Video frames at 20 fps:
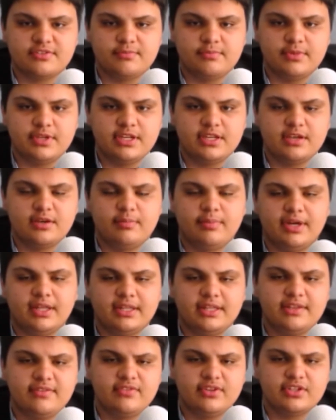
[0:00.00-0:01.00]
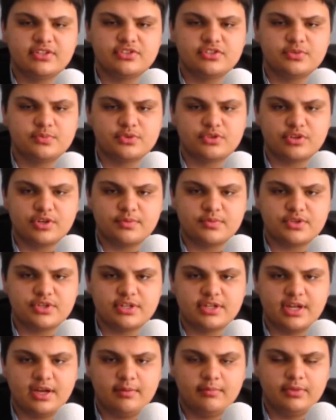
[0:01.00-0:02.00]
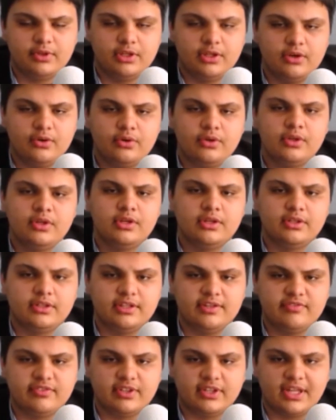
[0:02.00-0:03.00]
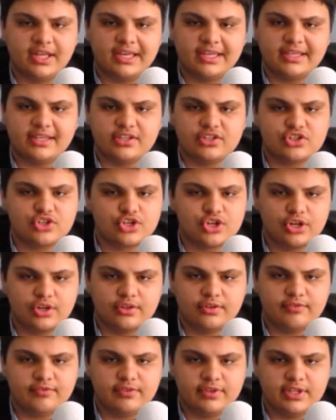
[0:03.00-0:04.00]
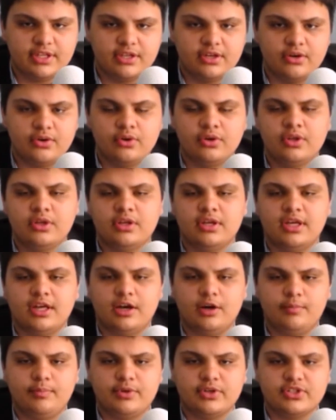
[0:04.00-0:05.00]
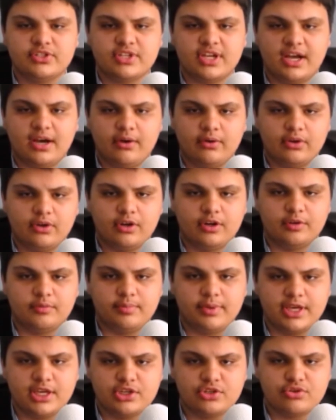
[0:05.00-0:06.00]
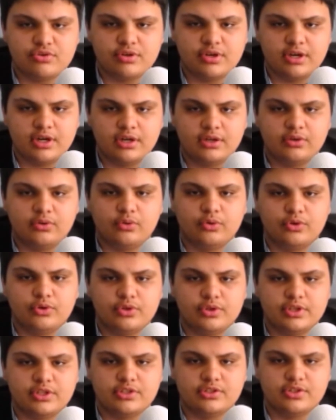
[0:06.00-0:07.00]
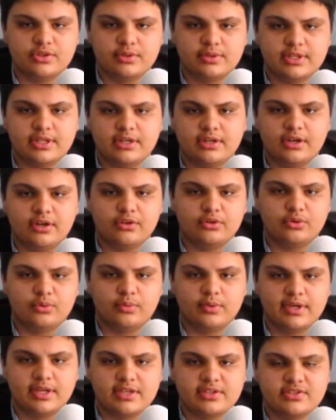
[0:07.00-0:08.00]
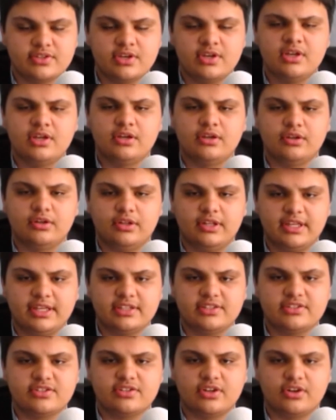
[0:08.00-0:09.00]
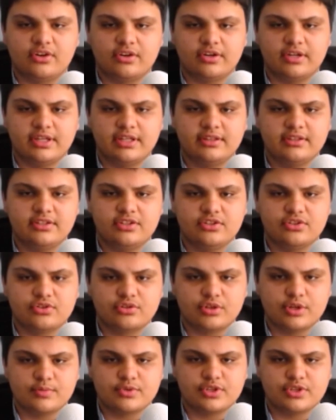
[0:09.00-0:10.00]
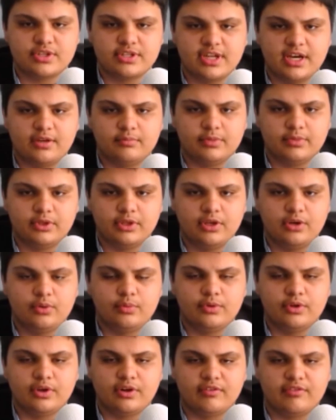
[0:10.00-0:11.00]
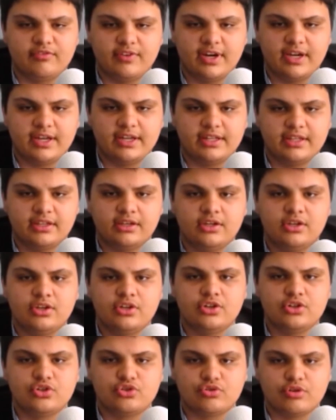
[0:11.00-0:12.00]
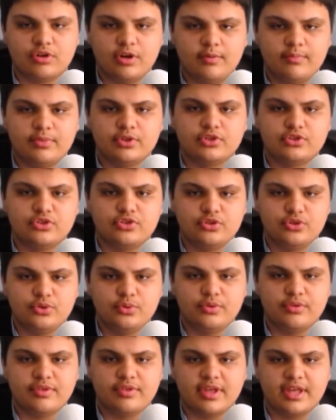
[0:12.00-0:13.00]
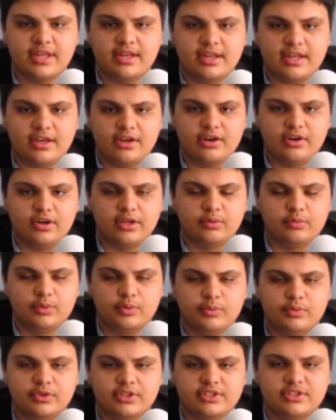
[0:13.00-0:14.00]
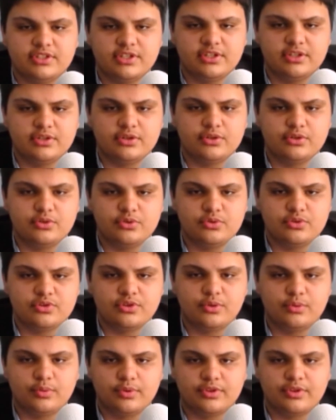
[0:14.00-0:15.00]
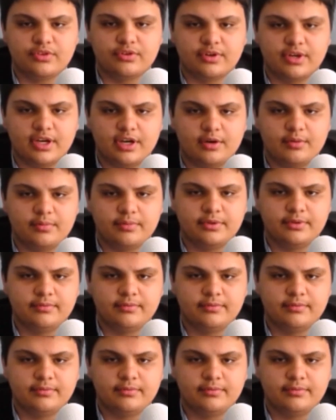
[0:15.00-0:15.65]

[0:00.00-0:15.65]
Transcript: media by leaving a subscription down below, leave a like, and share the video. Help us out on Patreon, or you can donate in other ways. Links are in the description down below. We are fighting Trump tooth and nail, and we will continue to do so with your help.